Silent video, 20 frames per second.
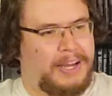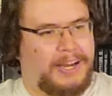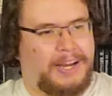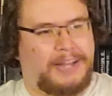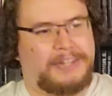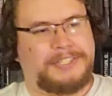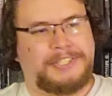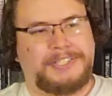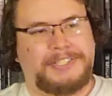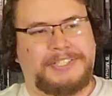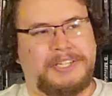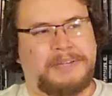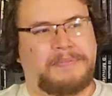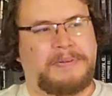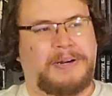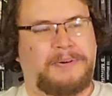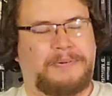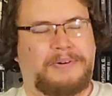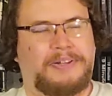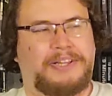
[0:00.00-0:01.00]
I should see
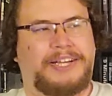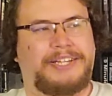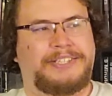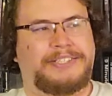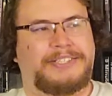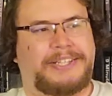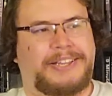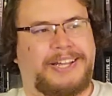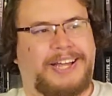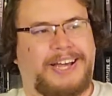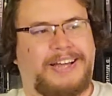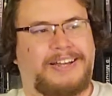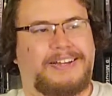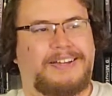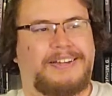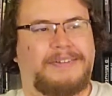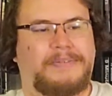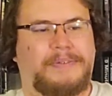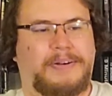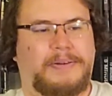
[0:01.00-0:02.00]
about releasing that,
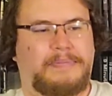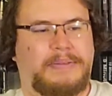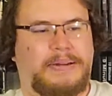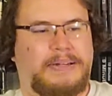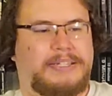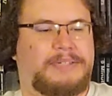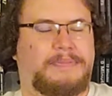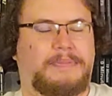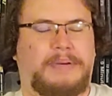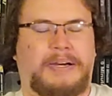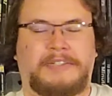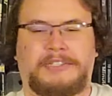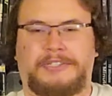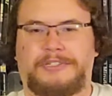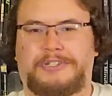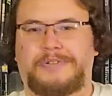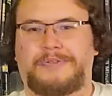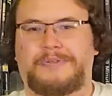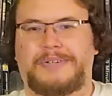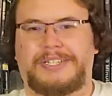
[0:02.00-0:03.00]
about, about,
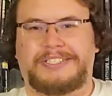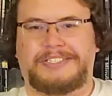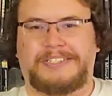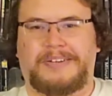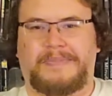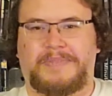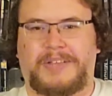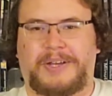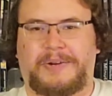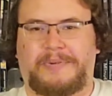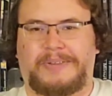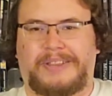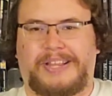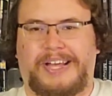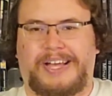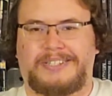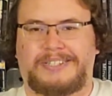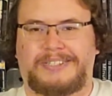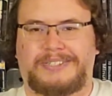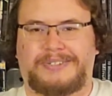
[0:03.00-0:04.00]
about doing something with
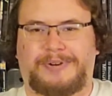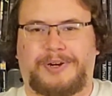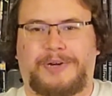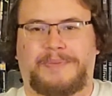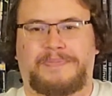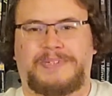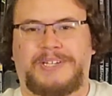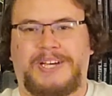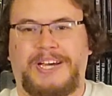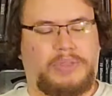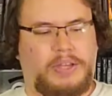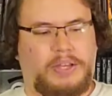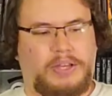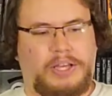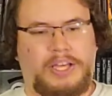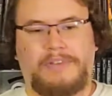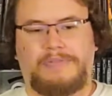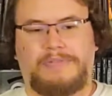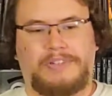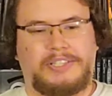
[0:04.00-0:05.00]
that script.
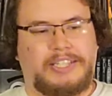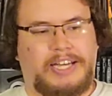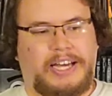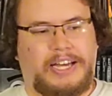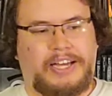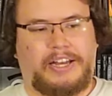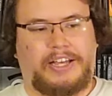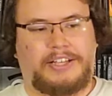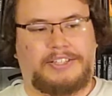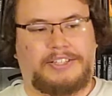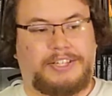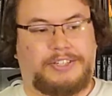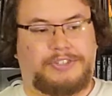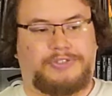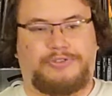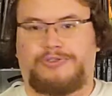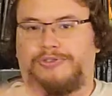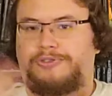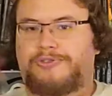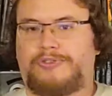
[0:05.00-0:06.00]
Evil Dead, it's it's
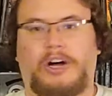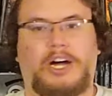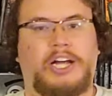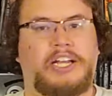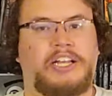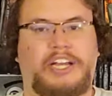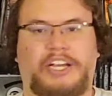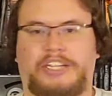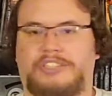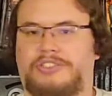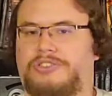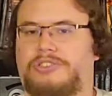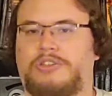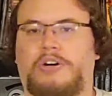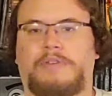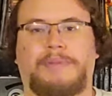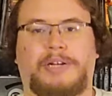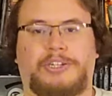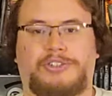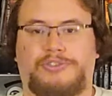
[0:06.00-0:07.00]
fun, it's
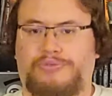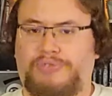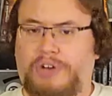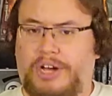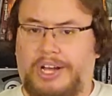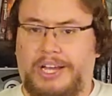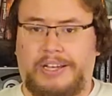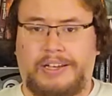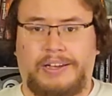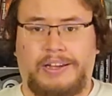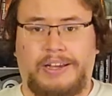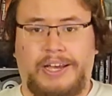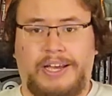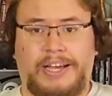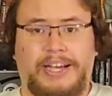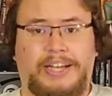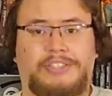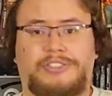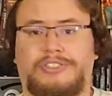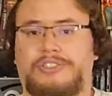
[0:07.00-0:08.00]
so much fun,
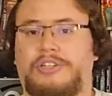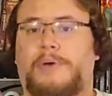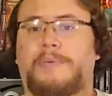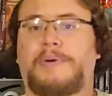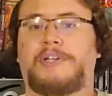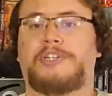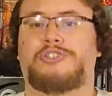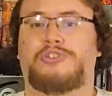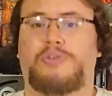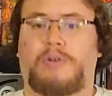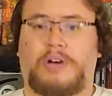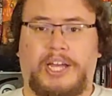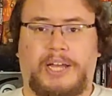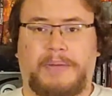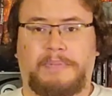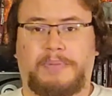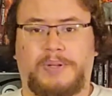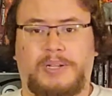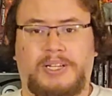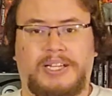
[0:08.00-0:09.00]
it's so
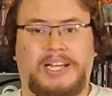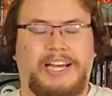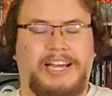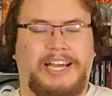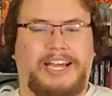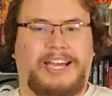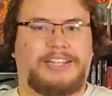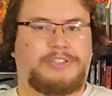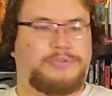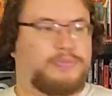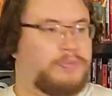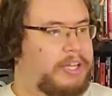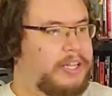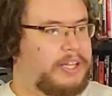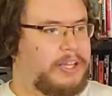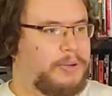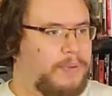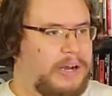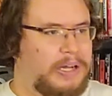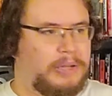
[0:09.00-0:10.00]
enjoyable, it's
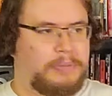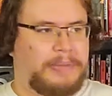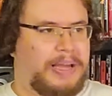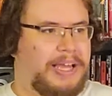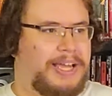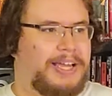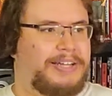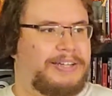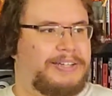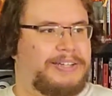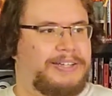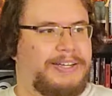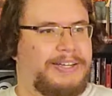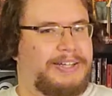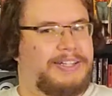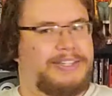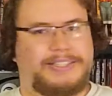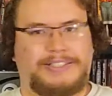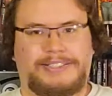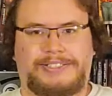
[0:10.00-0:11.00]
really well made
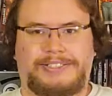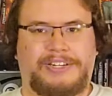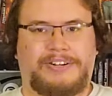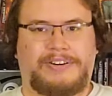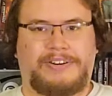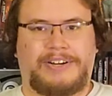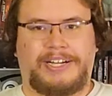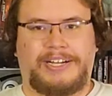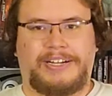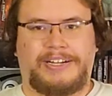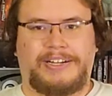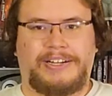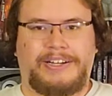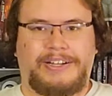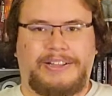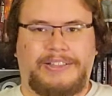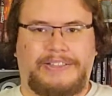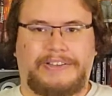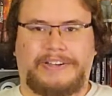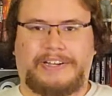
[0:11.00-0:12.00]
considering
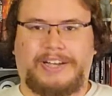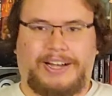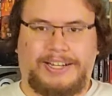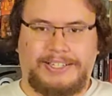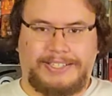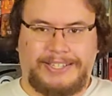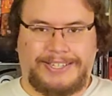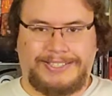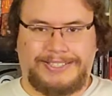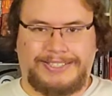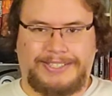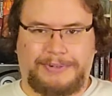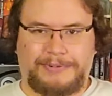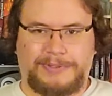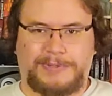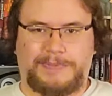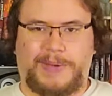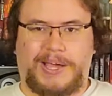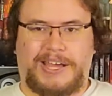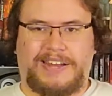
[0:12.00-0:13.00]
the context it
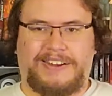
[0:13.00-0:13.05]
was made